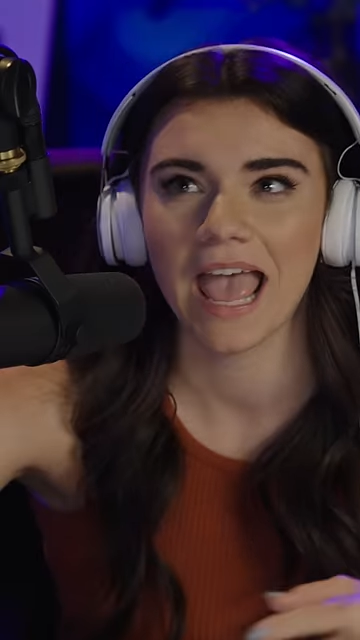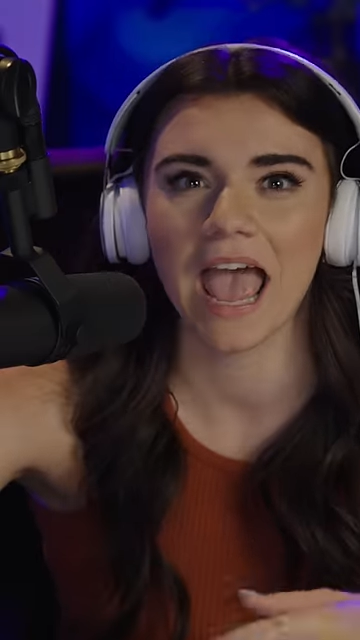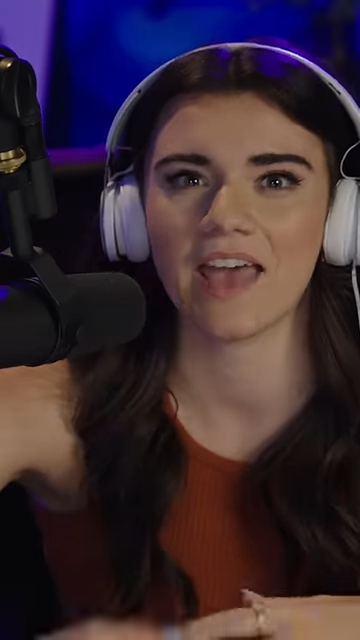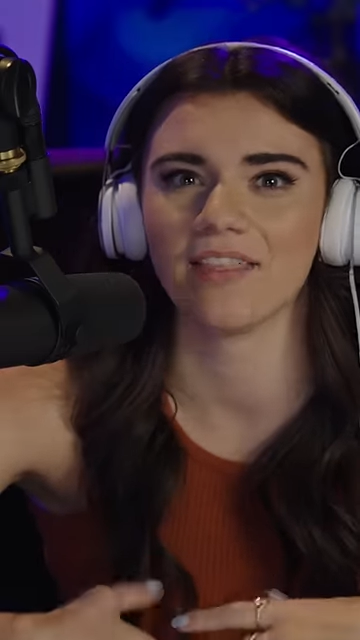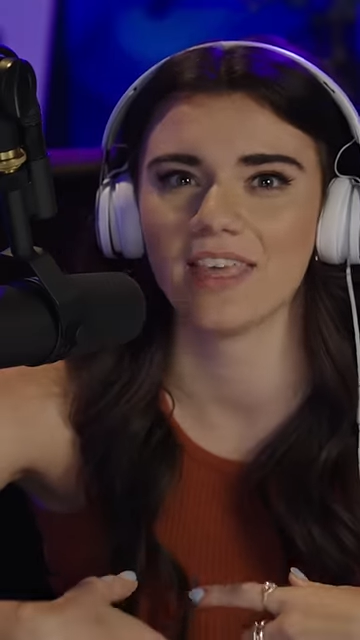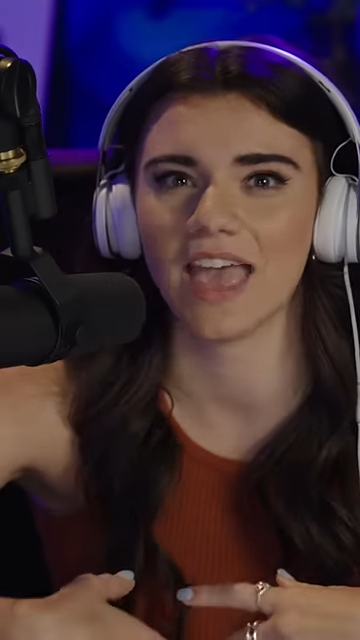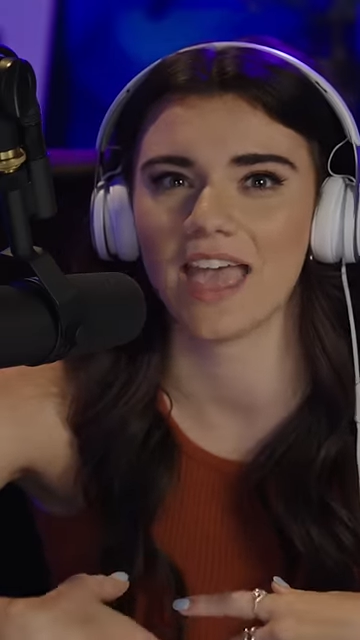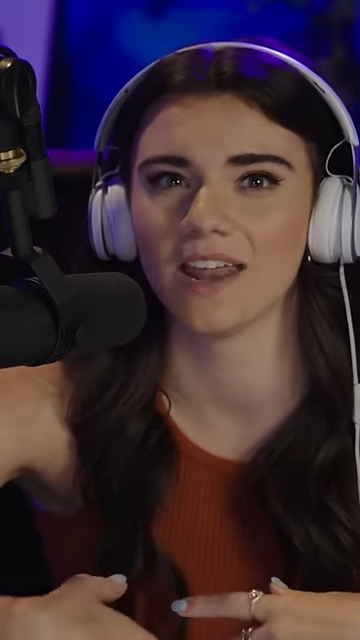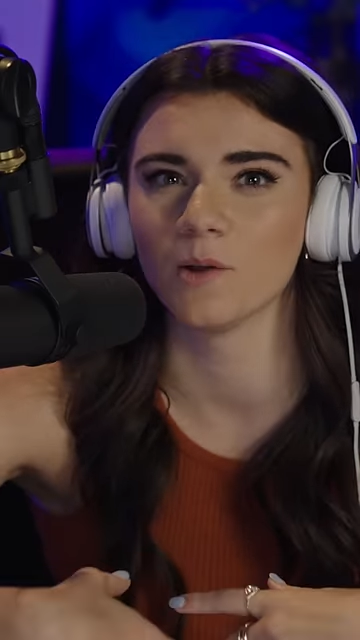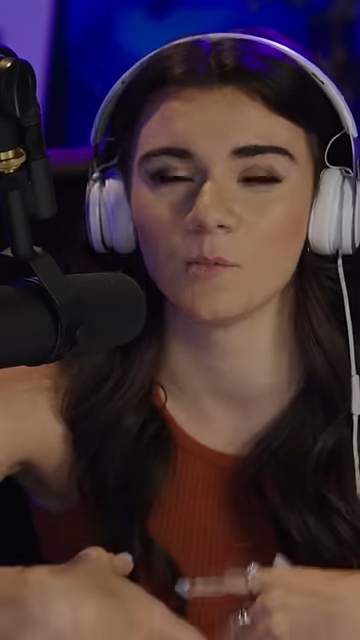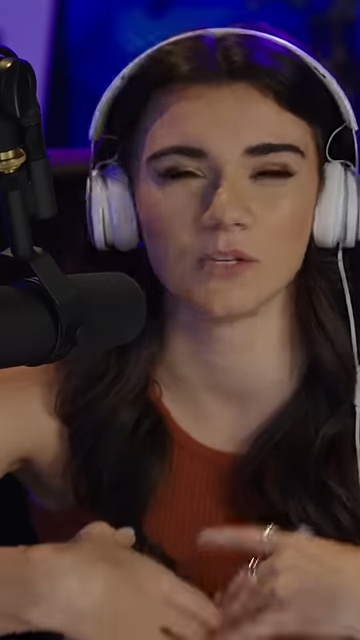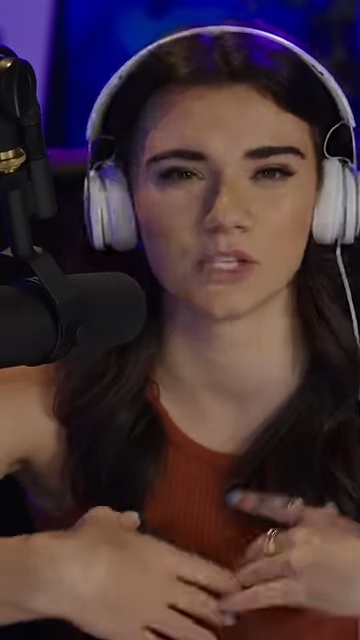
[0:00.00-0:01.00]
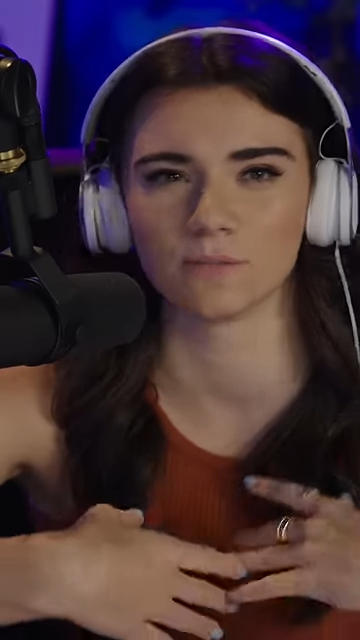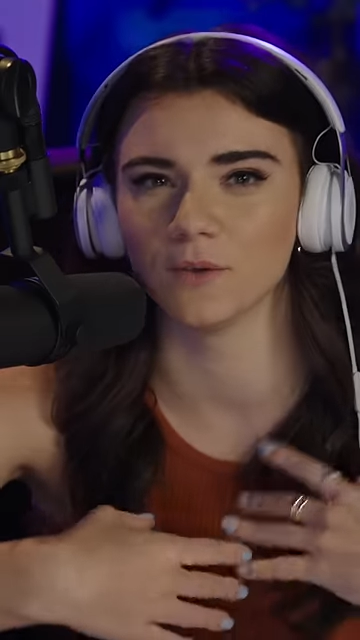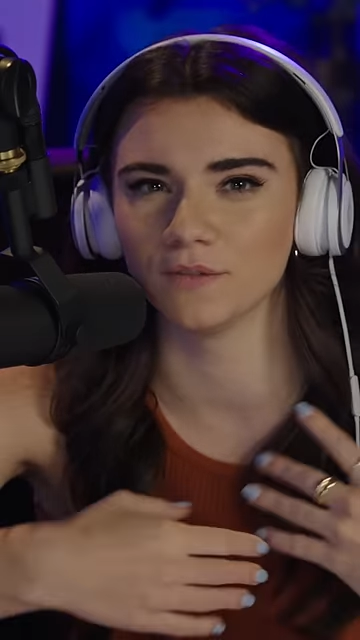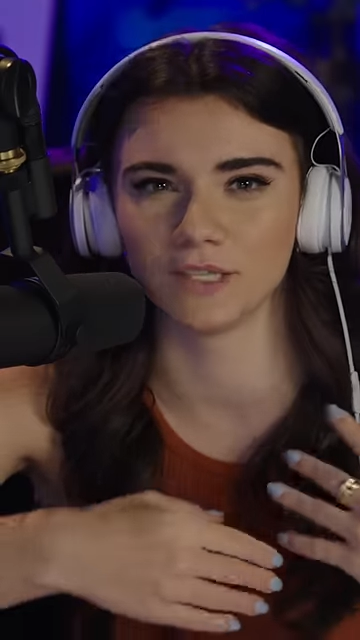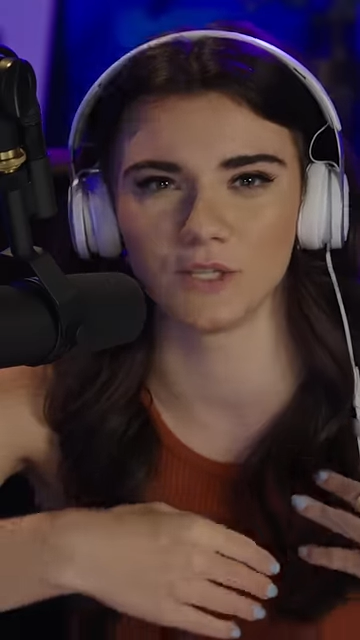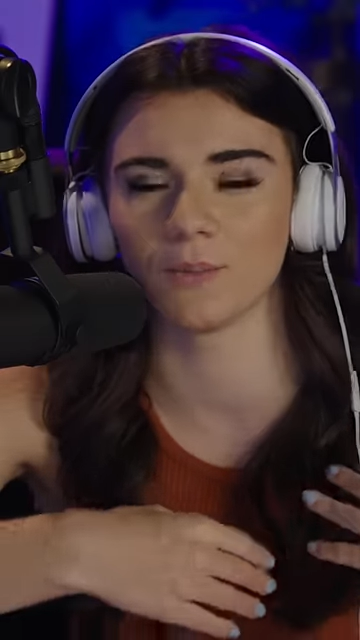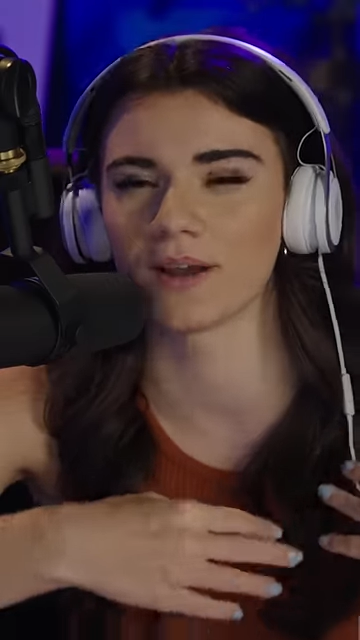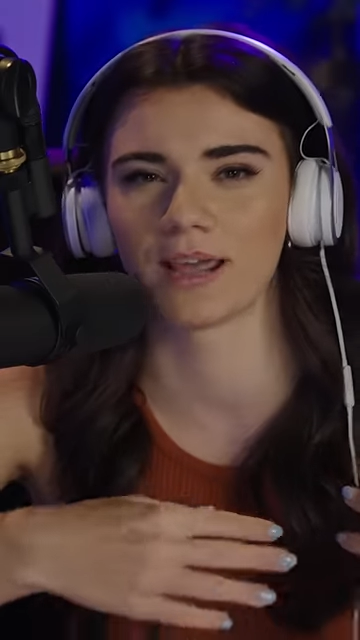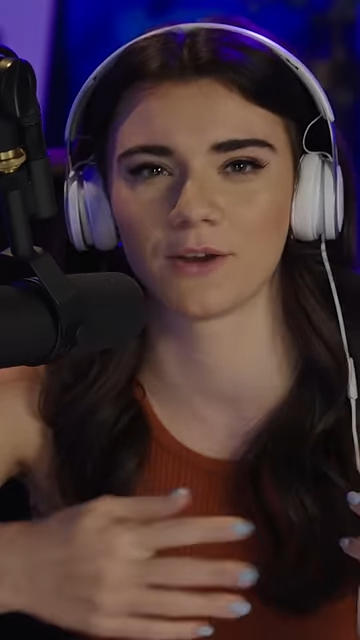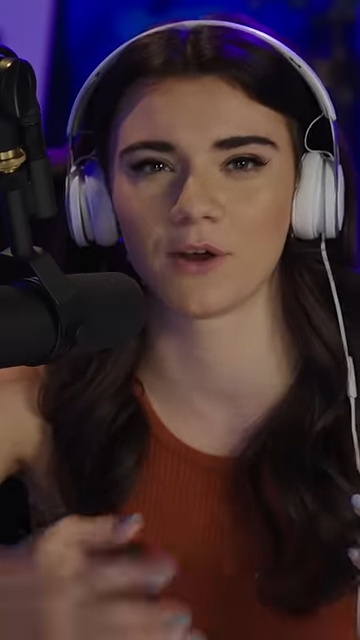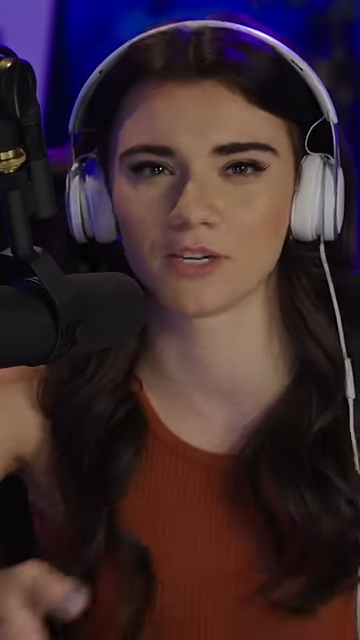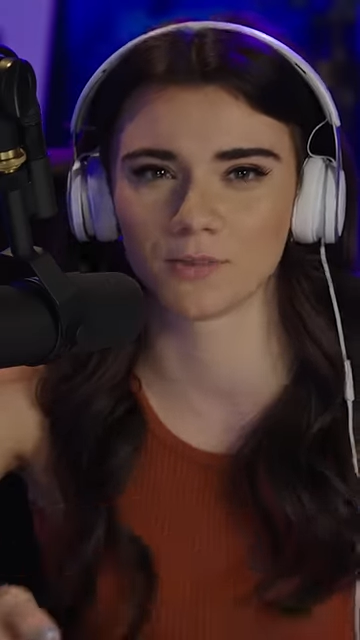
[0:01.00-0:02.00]
And then we just moved it to when
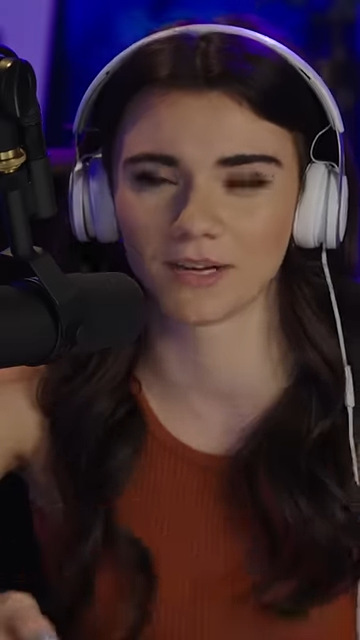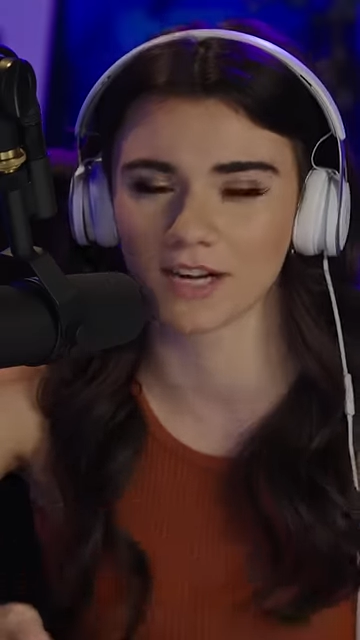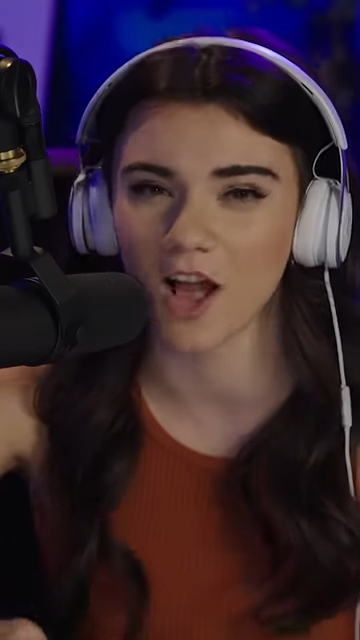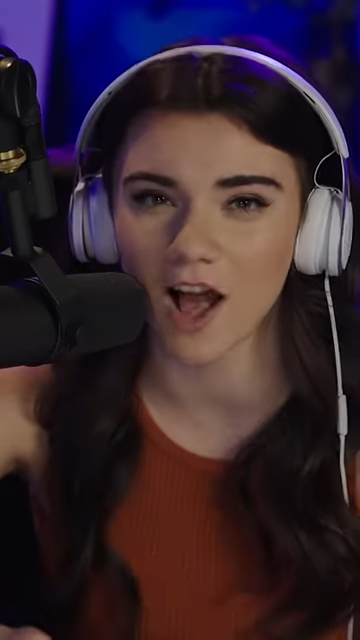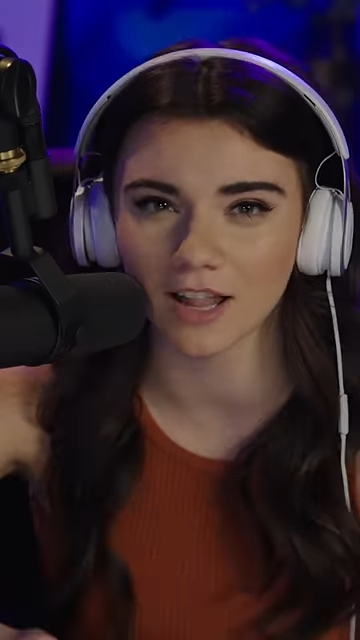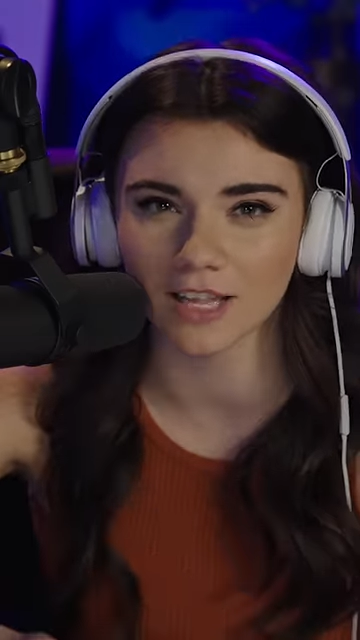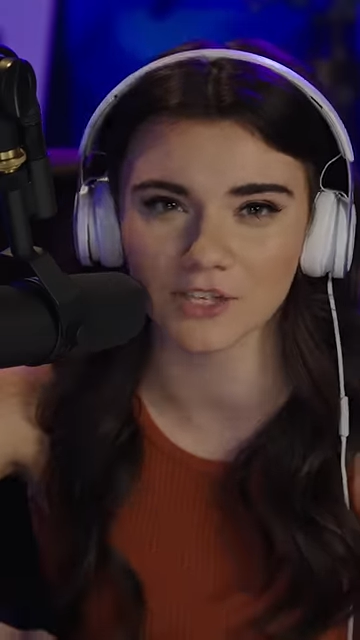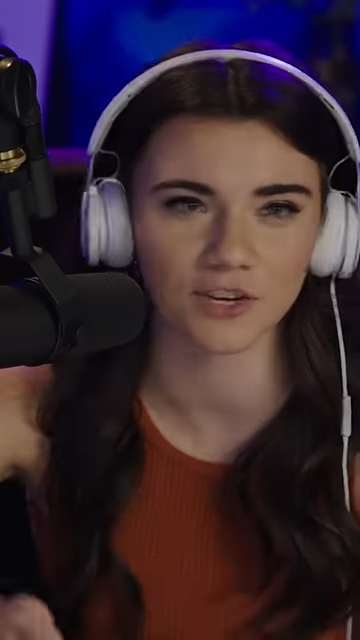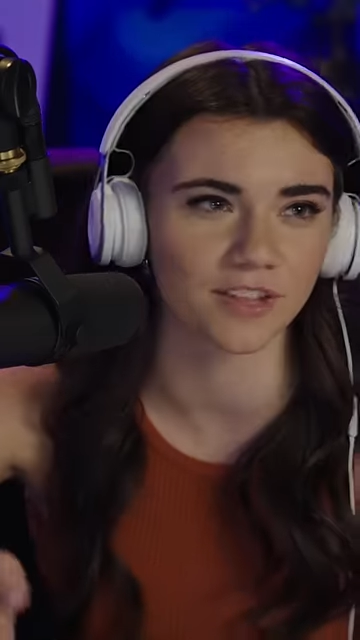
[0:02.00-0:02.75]
I graduated college,